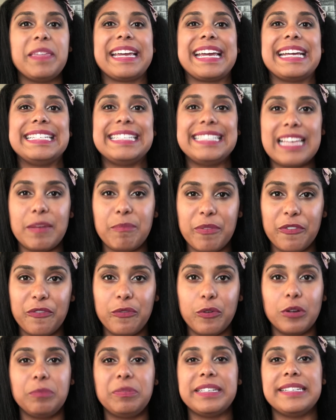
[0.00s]
Like I said
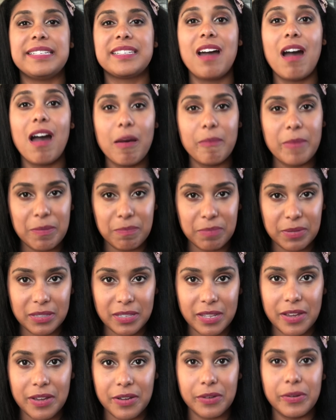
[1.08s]
before, please comment
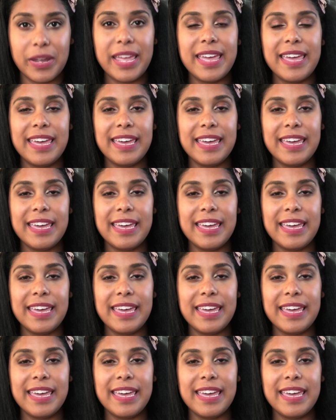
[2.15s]
below,